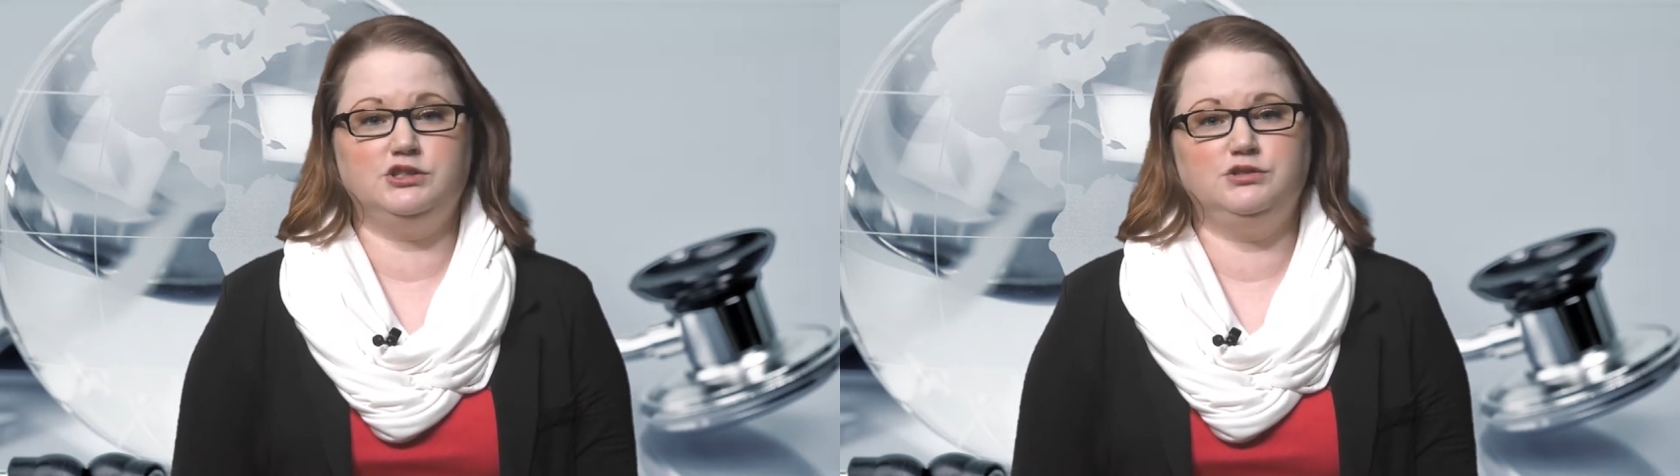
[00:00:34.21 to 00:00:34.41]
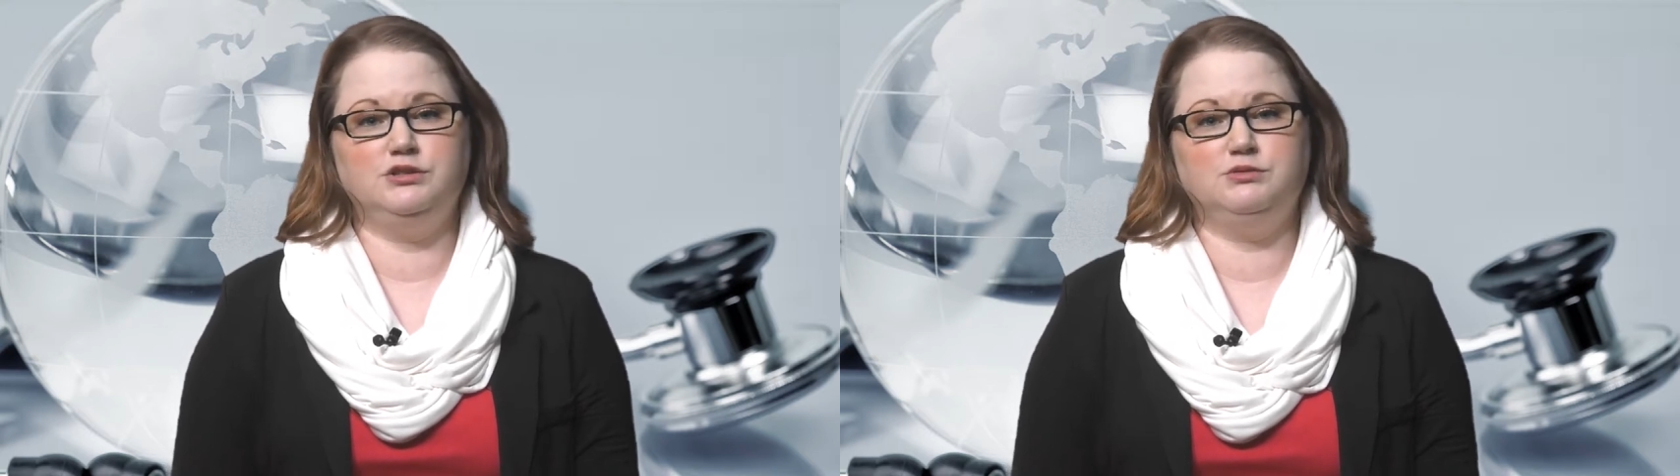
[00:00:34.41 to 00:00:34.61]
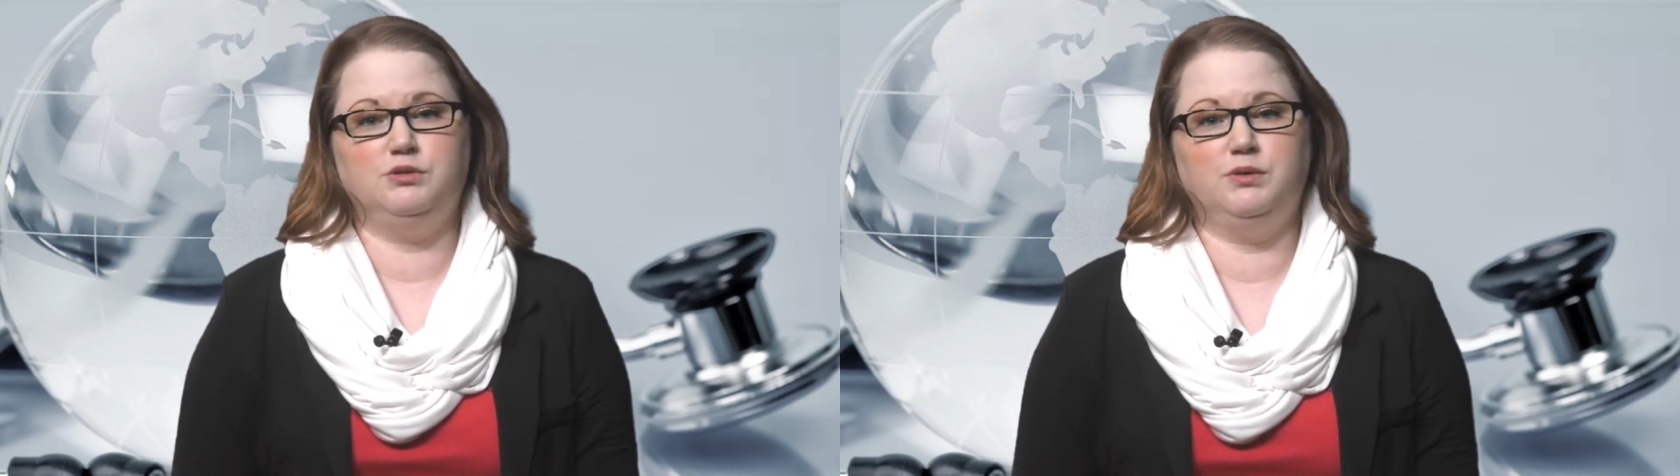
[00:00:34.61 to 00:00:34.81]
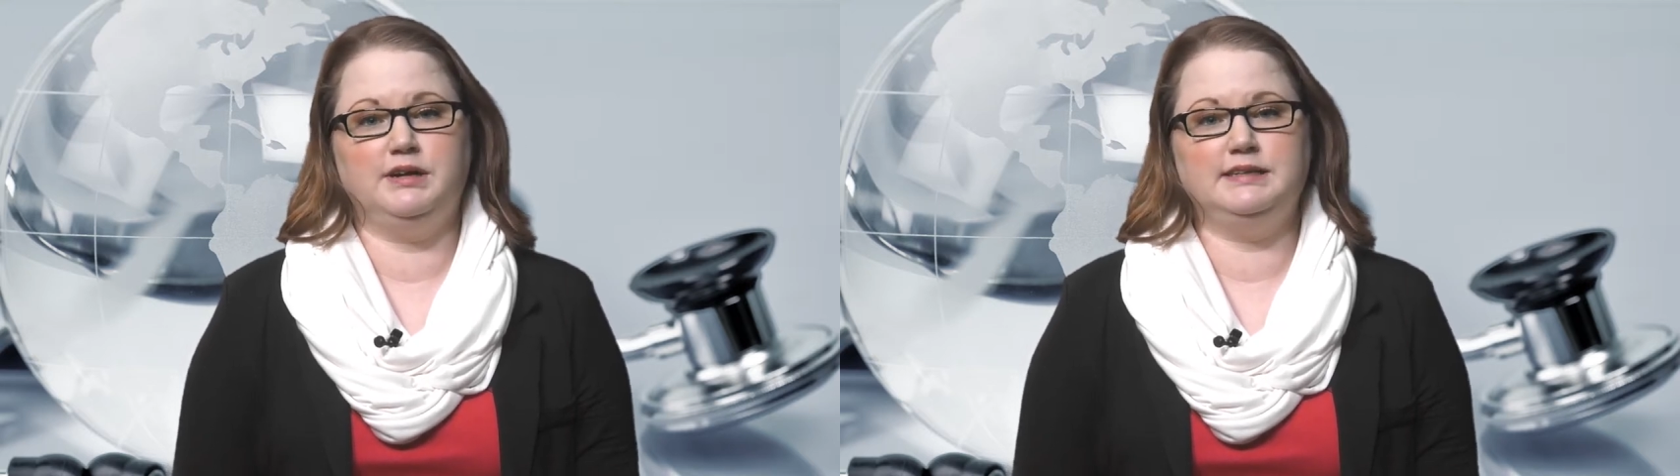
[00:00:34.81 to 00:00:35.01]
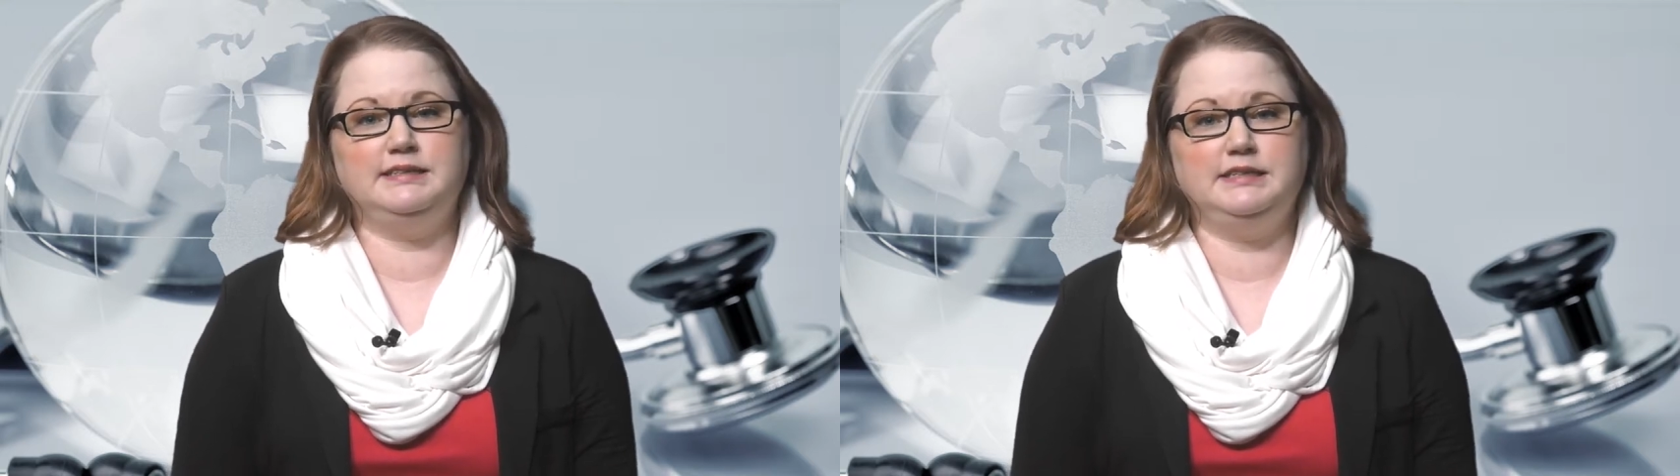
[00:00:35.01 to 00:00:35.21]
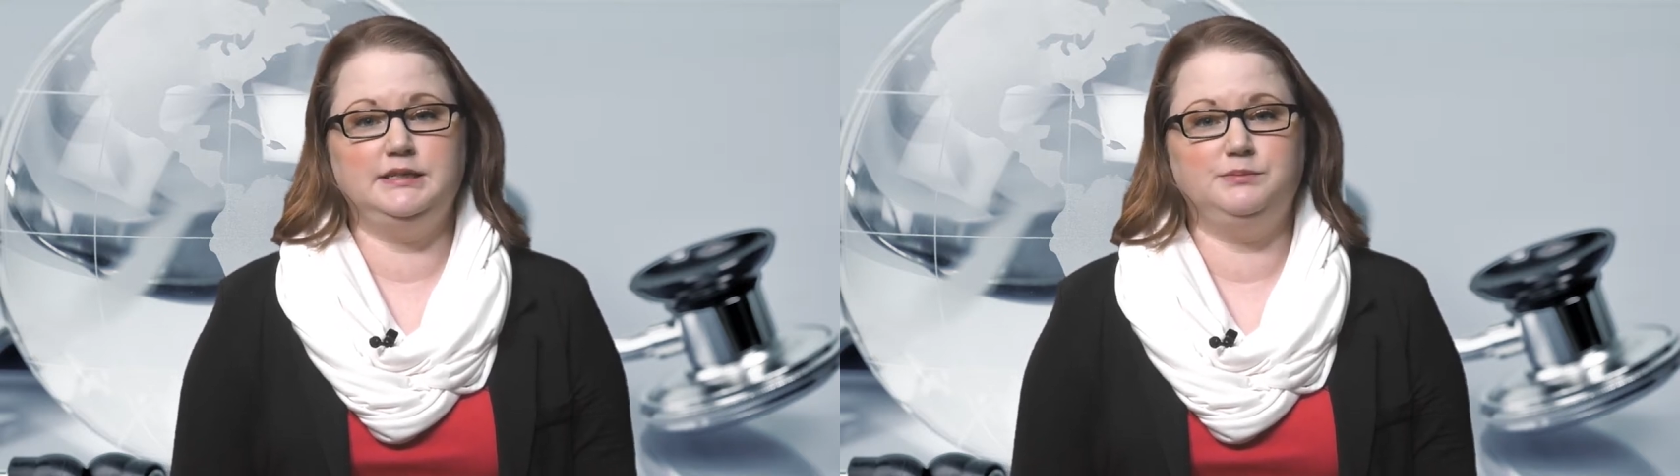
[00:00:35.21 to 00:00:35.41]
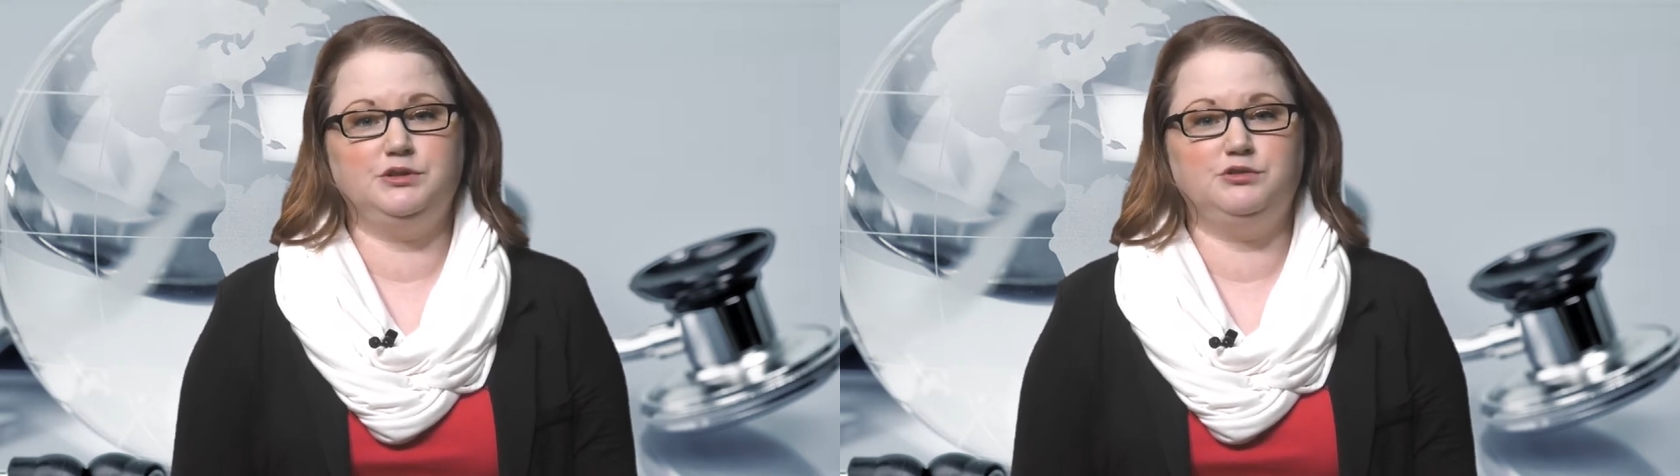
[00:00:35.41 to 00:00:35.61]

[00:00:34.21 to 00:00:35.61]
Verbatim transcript: students will work in teams